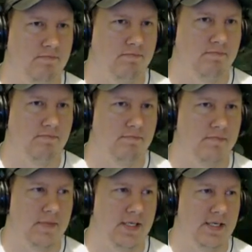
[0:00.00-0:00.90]

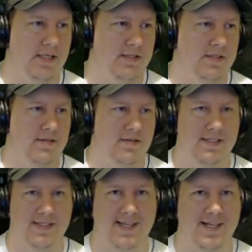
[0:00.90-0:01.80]
And
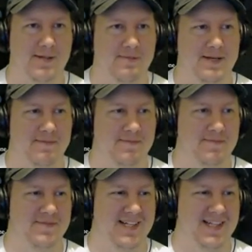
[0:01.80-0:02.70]
it's killing me,
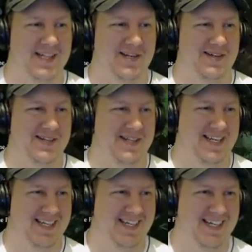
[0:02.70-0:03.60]

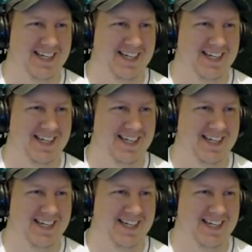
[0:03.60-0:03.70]
literally.